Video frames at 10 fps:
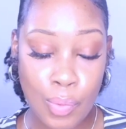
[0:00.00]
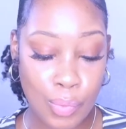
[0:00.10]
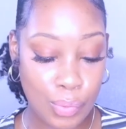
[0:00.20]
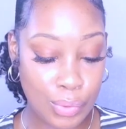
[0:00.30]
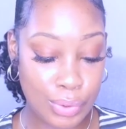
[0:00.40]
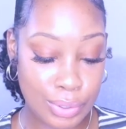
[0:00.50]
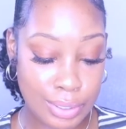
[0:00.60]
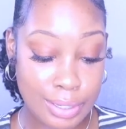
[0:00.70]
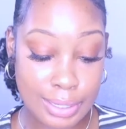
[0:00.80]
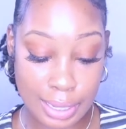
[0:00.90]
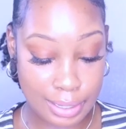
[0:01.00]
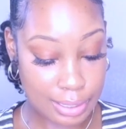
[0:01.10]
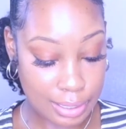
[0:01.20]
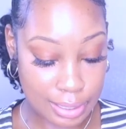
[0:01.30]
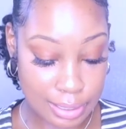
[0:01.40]
on the
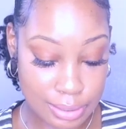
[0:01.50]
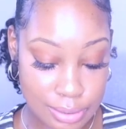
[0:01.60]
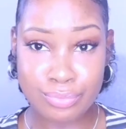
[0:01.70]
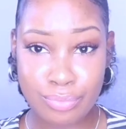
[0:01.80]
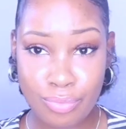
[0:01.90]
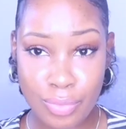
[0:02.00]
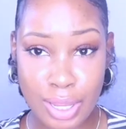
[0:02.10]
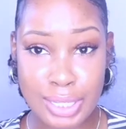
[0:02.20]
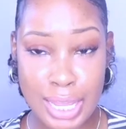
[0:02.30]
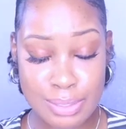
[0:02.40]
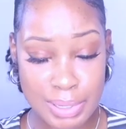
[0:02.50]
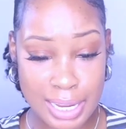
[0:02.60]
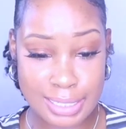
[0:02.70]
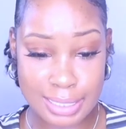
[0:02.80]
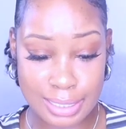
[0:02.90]
Nclex. That's what
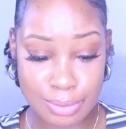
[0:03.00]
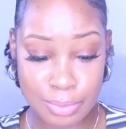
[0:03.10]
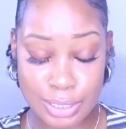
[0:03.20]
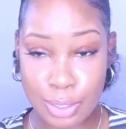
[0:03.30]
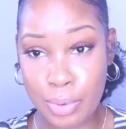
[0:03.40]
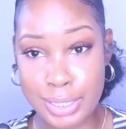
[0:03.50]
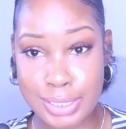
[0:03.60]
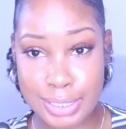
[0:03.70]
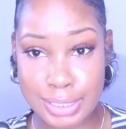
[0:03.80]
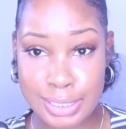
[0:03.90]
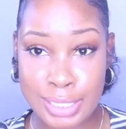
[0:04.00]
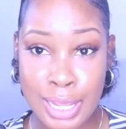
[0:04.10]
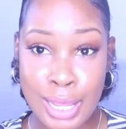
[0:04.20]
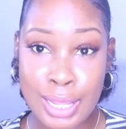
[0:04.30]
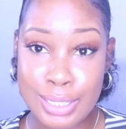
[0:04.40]
I did with the questions.
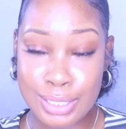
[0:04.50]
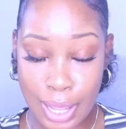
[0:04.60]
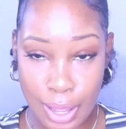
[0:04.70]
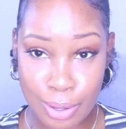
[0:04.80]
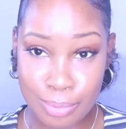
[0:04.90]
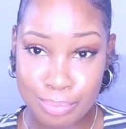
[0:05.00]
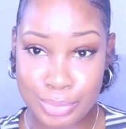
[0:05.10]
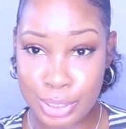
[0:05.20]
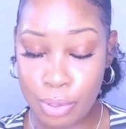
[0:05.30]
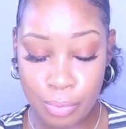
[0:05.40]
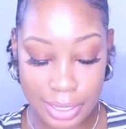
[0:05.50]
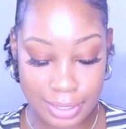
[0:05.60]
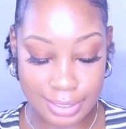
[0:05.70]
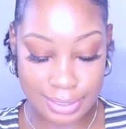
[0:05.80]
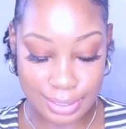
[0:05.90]
So 2
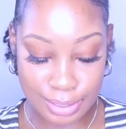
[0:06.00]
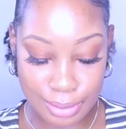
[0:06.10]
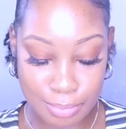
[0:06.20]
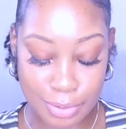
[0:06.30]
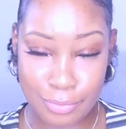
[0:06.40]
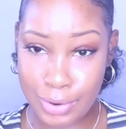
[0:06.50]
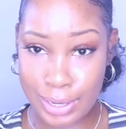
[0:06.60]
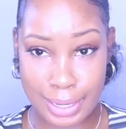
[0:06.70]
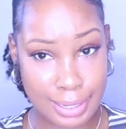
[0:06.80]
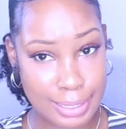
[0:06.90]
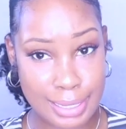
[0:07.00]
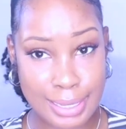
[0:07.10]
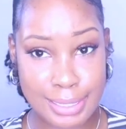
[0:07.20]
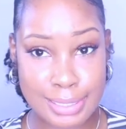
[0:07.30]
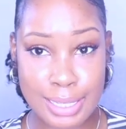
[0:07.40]
weeks before the
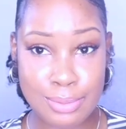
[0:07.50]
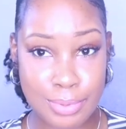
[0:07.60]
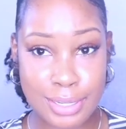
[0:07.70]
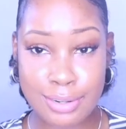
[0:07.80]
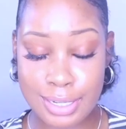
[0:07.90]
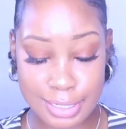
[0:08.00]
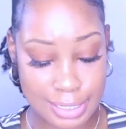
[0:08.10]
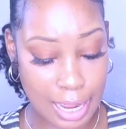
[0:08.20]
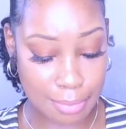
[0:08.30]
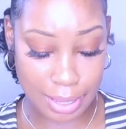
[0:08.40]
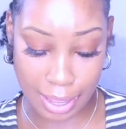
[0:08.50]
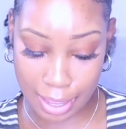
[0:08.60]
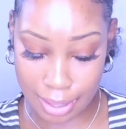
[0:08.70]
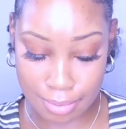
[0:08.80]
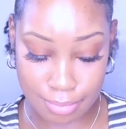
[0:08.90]
Nclex is when crunch time
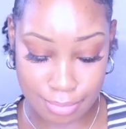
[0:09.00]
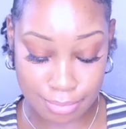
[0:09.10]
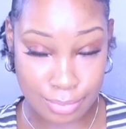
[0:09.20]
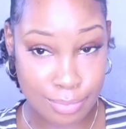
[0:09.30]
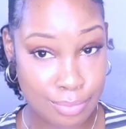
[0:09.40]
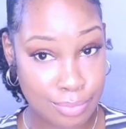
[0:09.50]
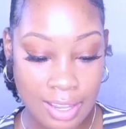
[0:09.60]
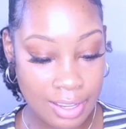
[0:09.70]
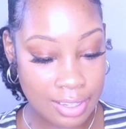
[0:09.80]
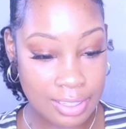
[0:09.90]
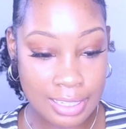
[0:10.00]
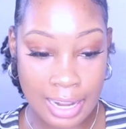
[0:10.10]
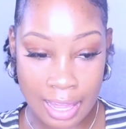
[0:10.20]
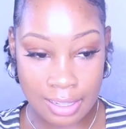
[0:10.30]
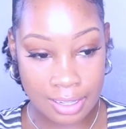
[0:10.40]
came. Luckily,
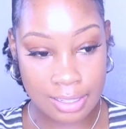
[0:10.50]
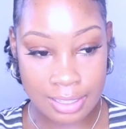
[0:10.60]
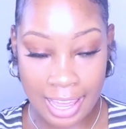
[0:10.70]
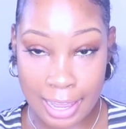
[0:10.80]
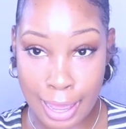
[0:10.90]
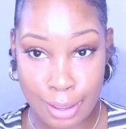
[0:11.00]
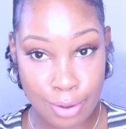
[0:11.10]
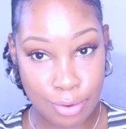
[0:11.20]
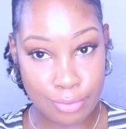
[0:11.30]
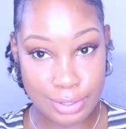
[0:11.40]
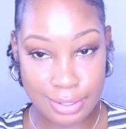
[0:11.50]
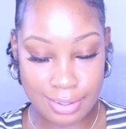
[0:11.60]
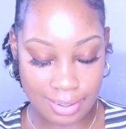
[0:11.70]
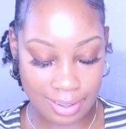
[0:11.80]
not luckily, I got COVID.